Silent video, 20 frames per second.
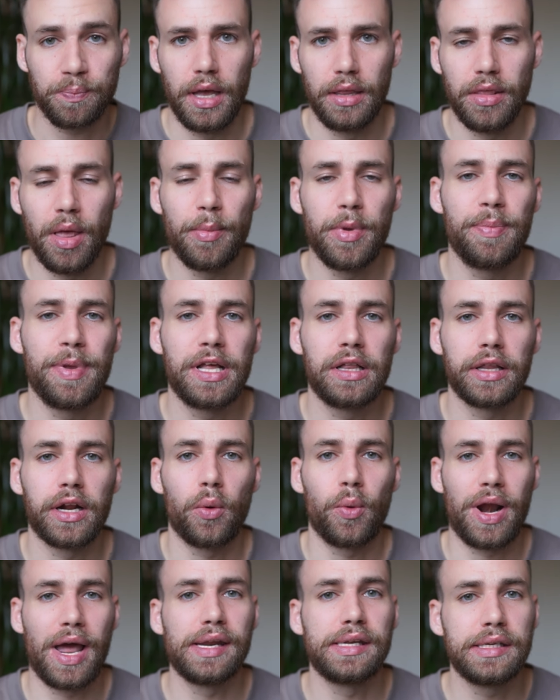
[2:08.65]
And let me be clear,
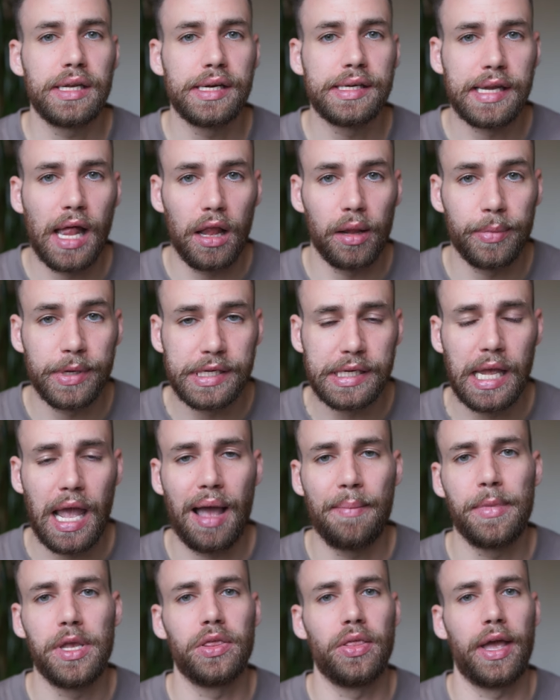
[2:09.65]
when I say celibacy,
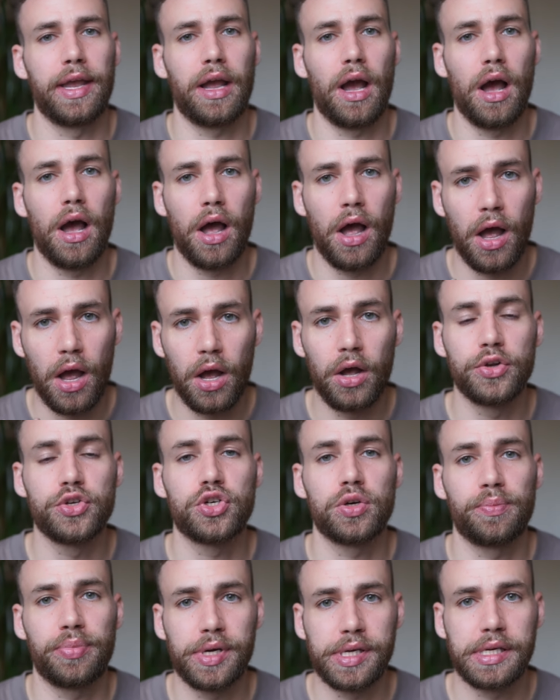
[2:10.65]
I mean like
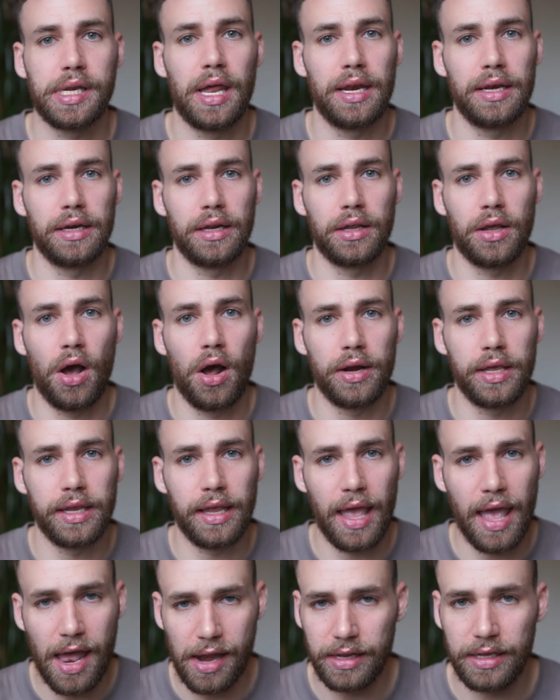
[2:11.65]
100%
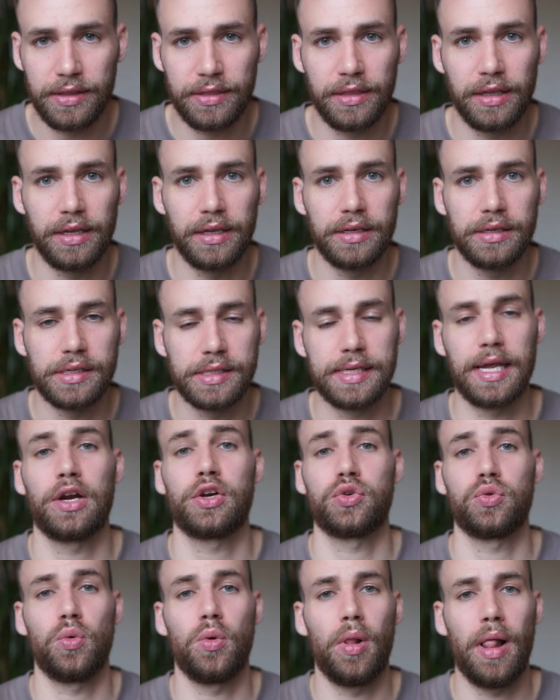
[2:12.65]
cutting anything
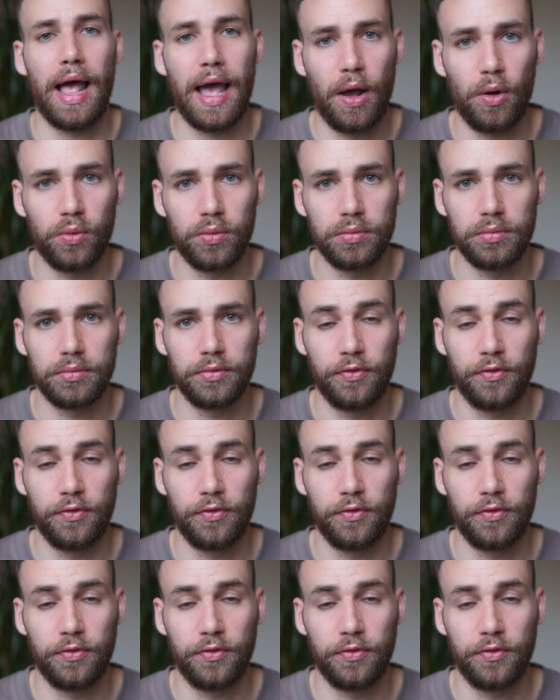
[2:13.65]
sexual out